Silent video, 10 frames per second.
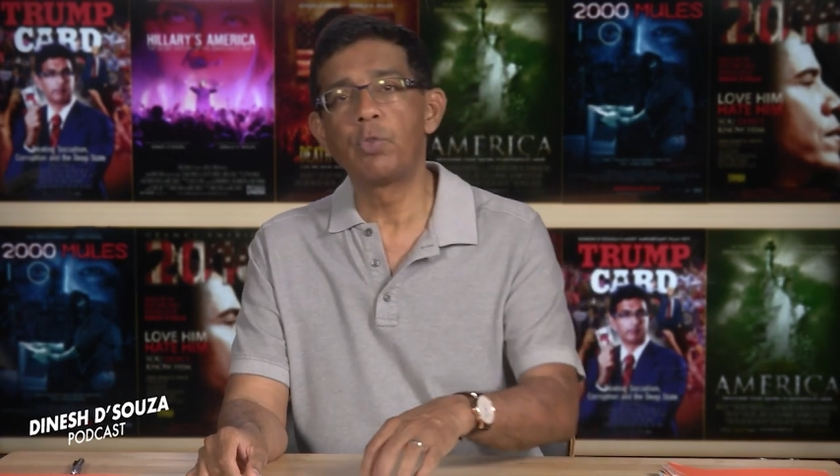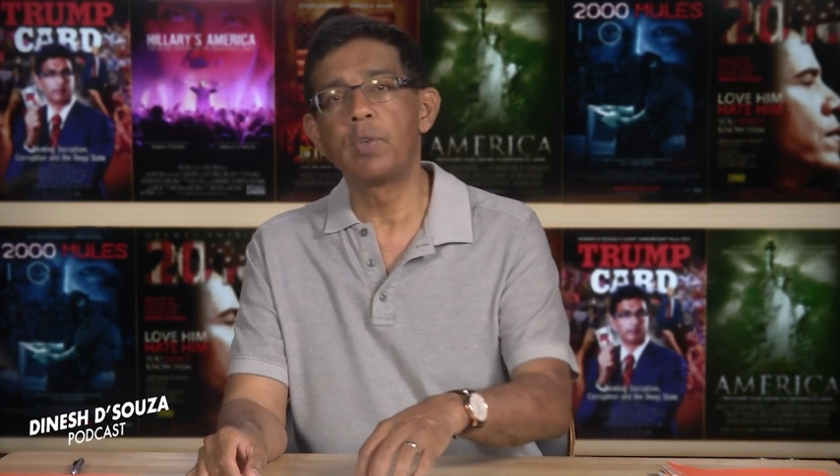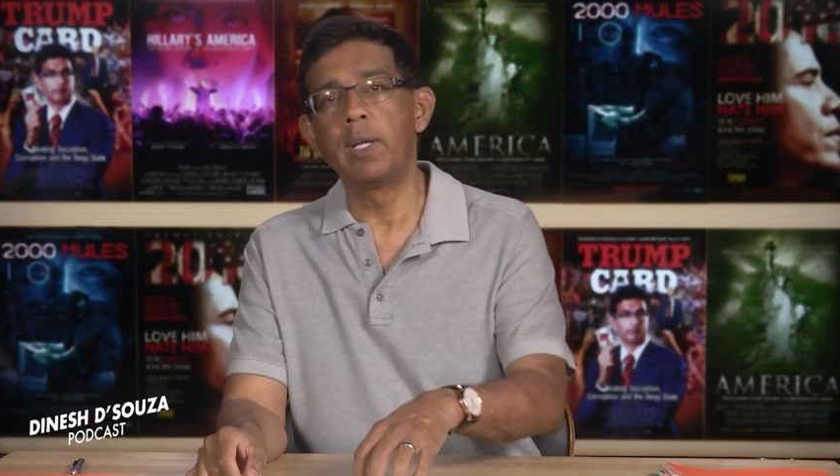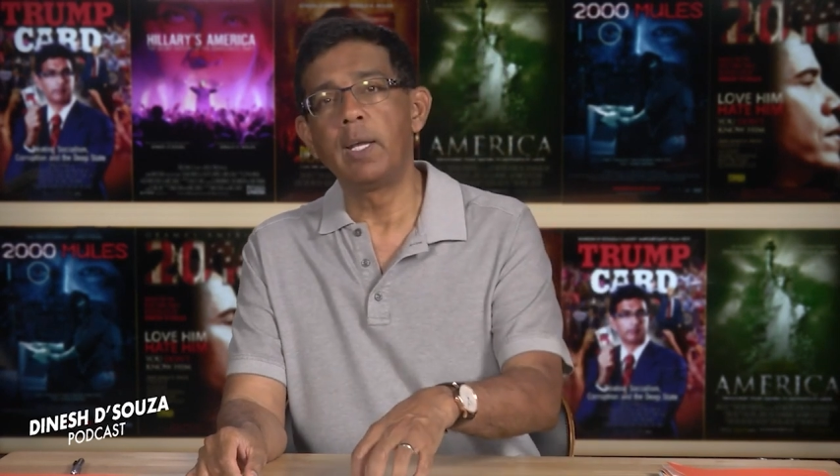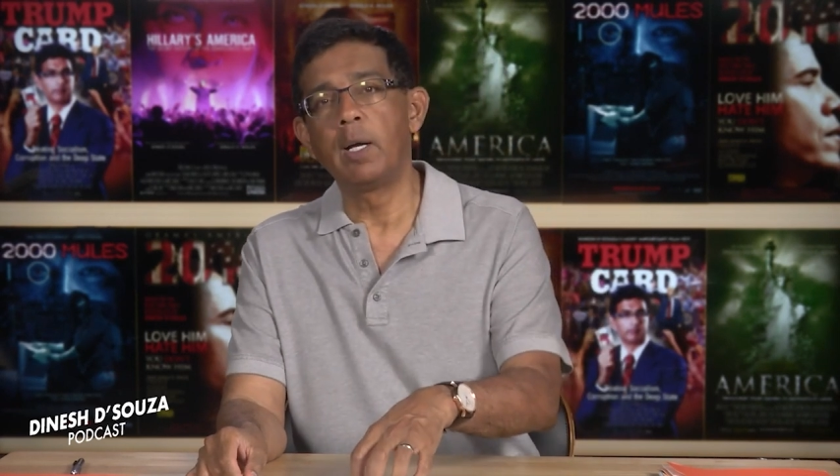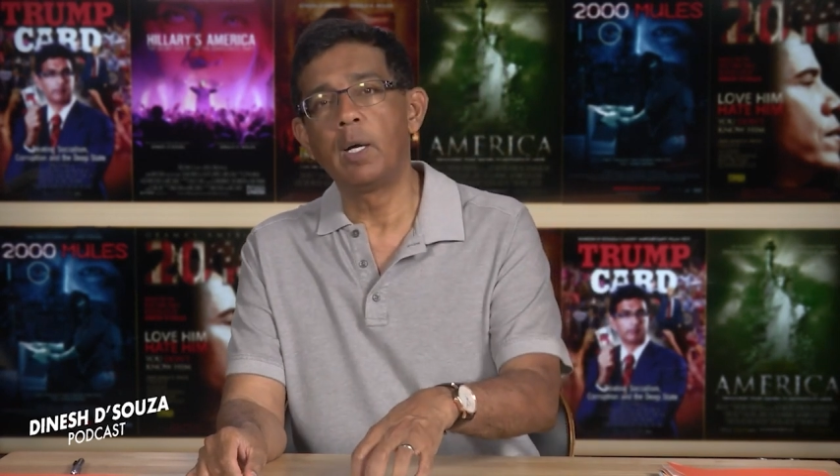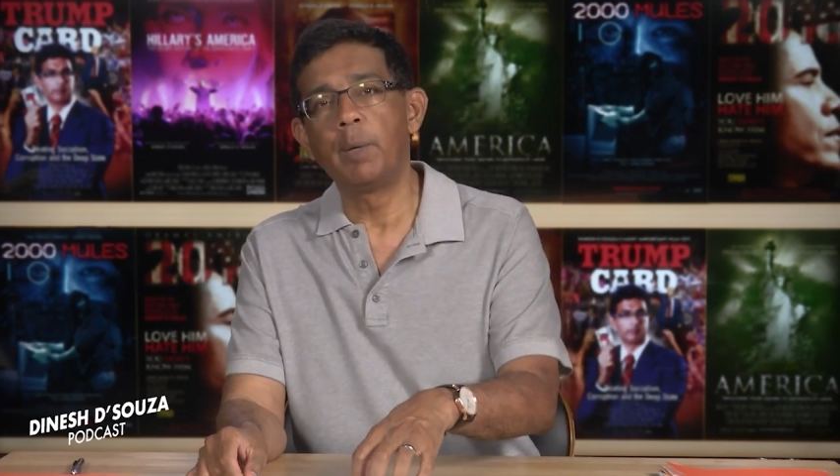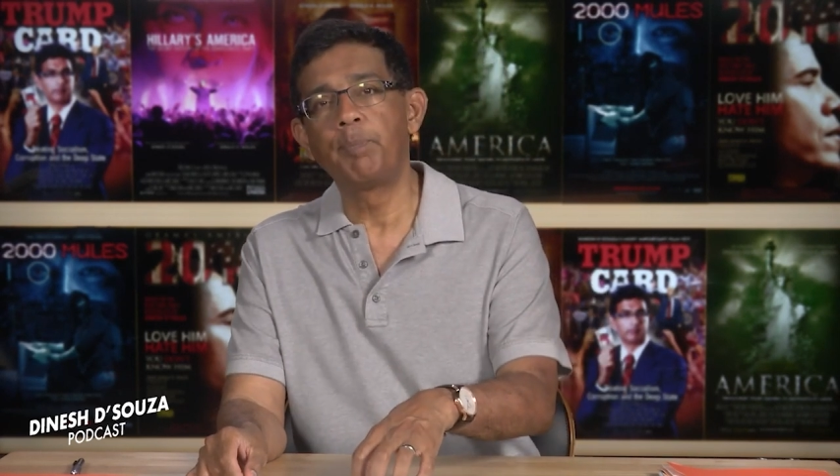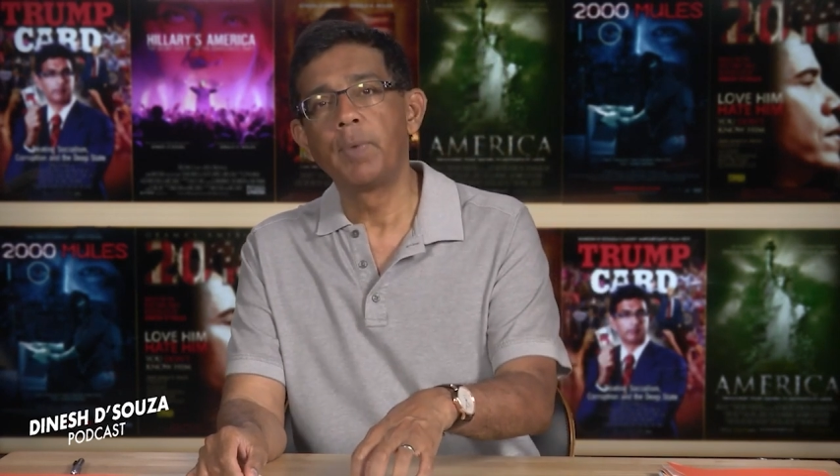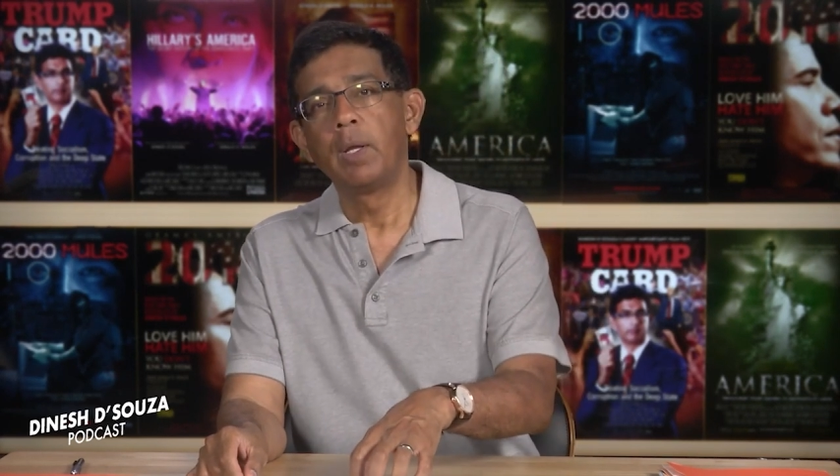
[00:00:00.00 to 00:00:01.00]
the
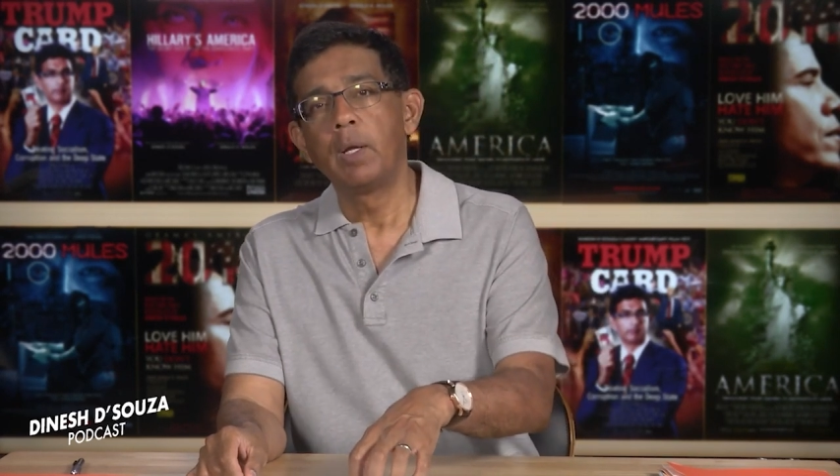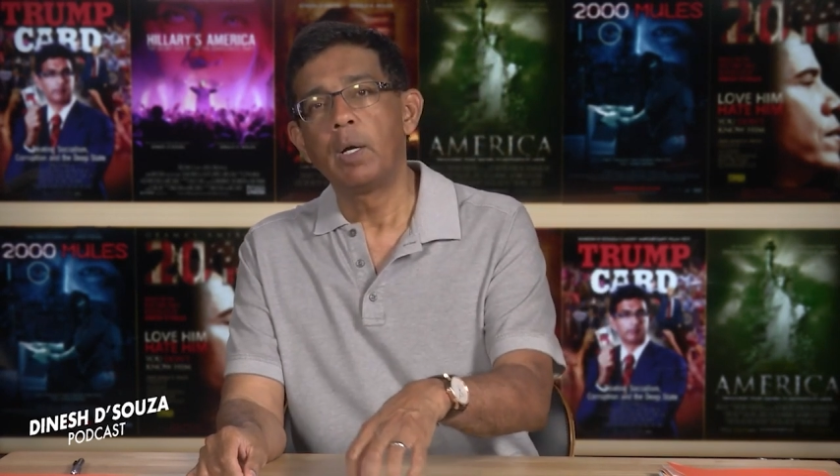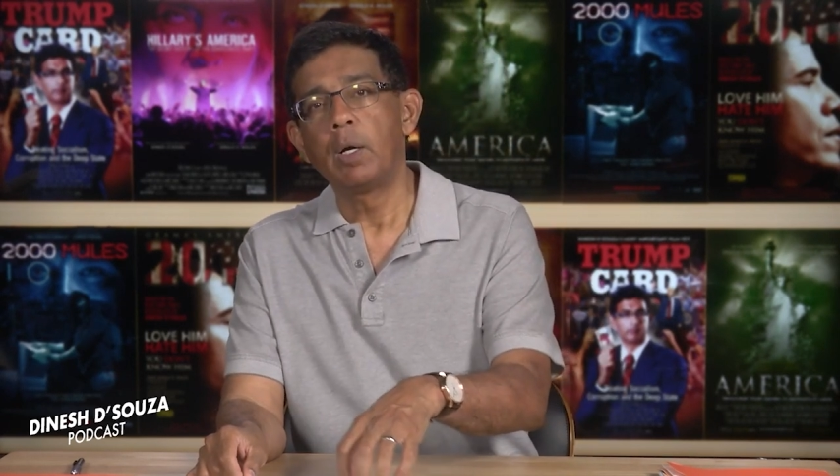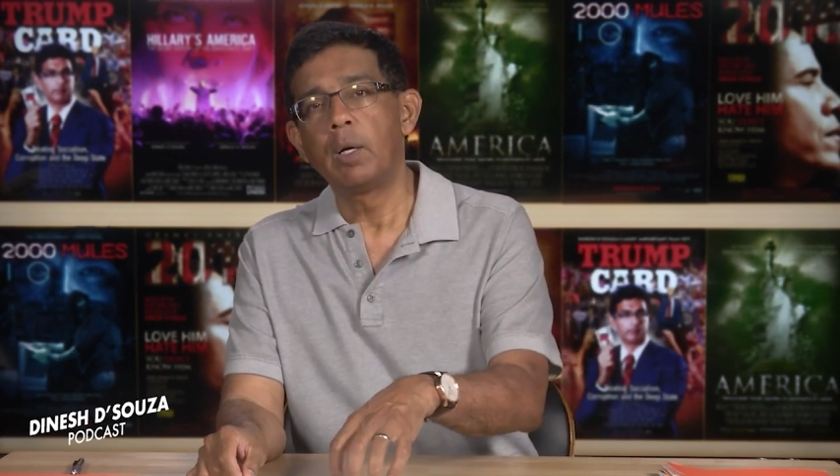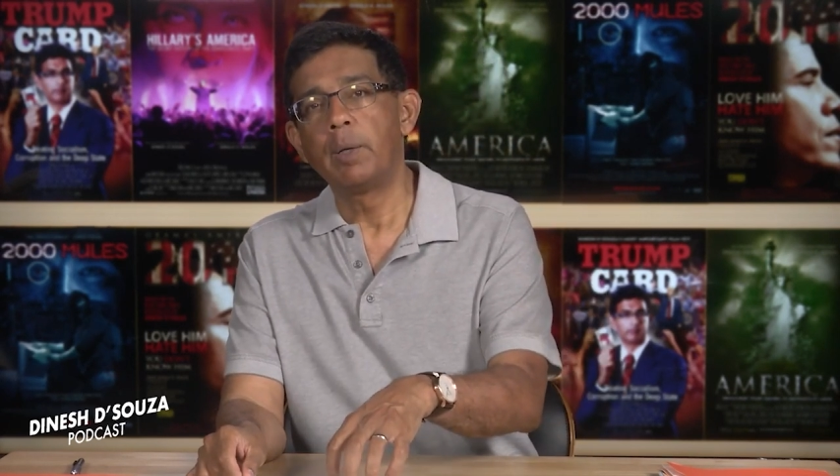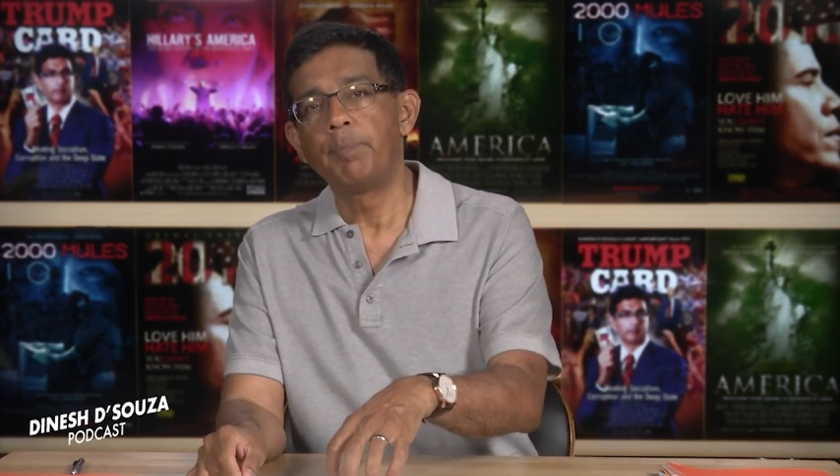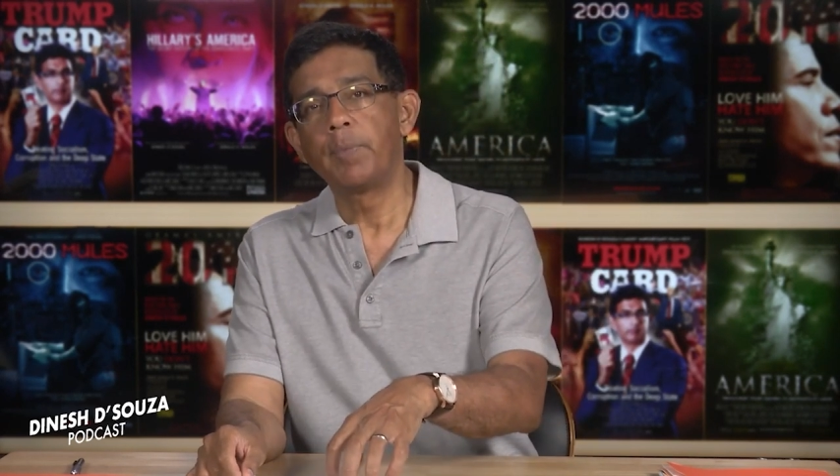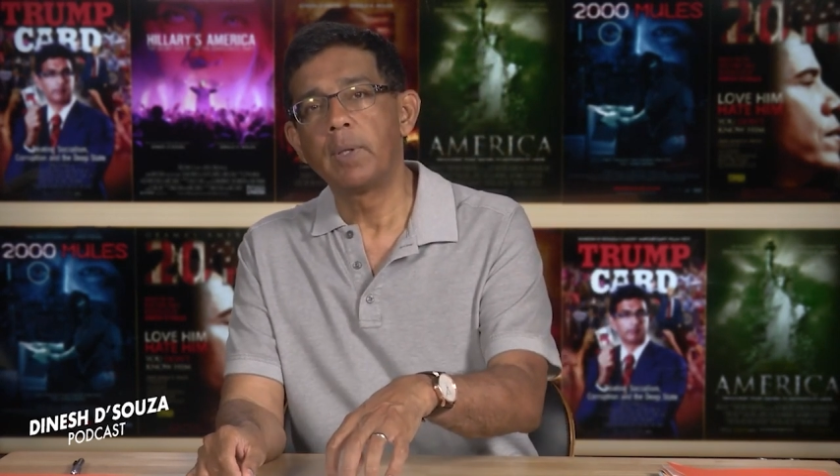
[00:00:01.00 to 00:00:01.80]
um, uh,